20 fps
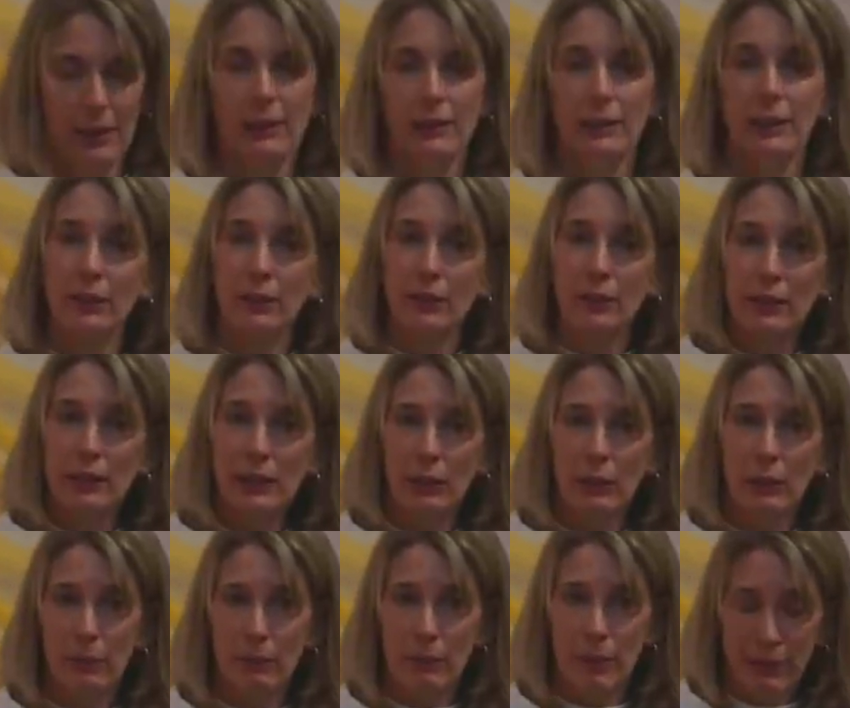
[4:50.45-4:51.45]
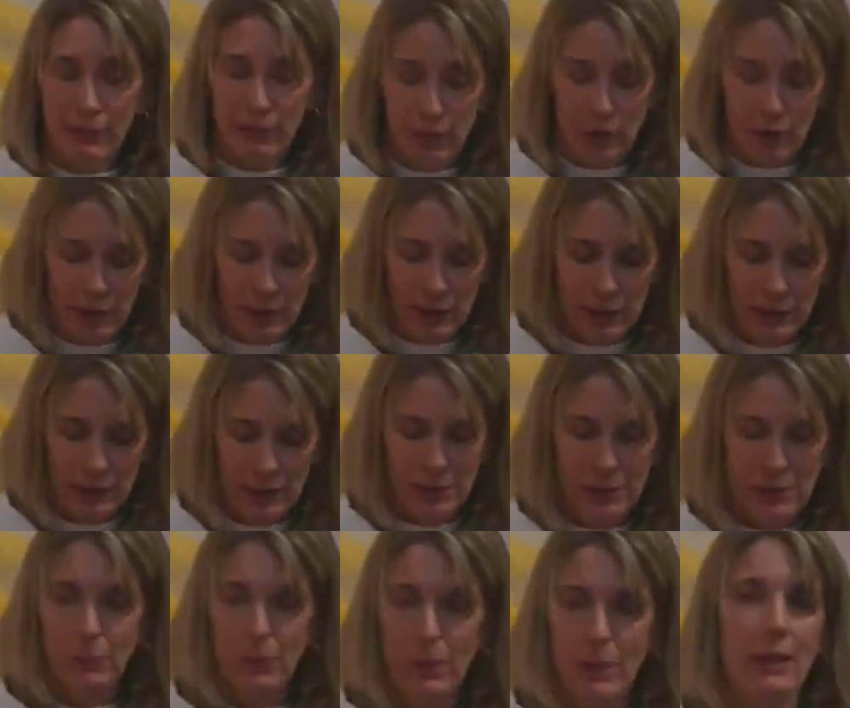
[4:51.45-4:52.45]
literally or metaphorically
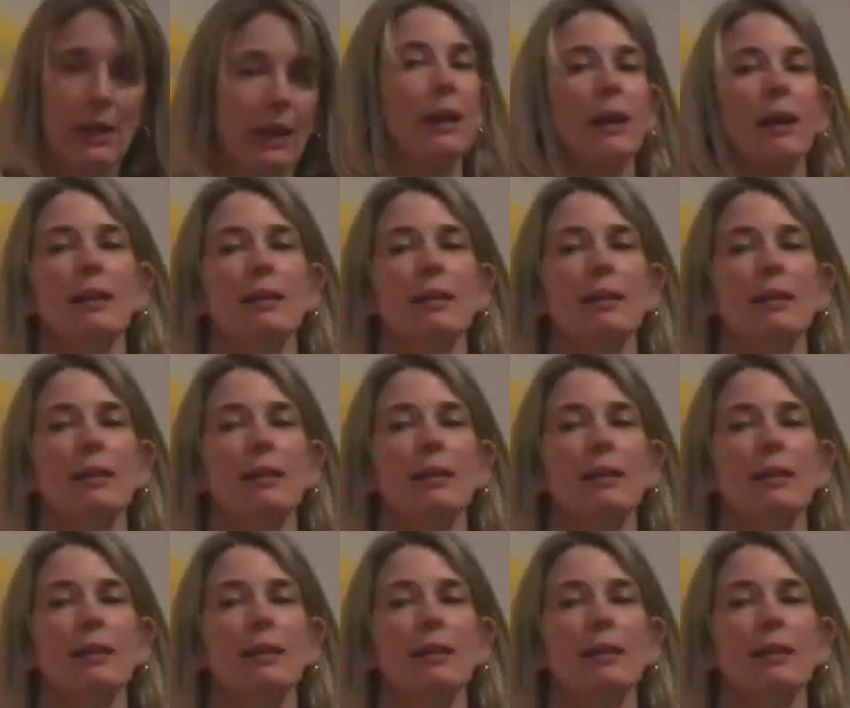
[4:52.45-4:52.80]
speaking.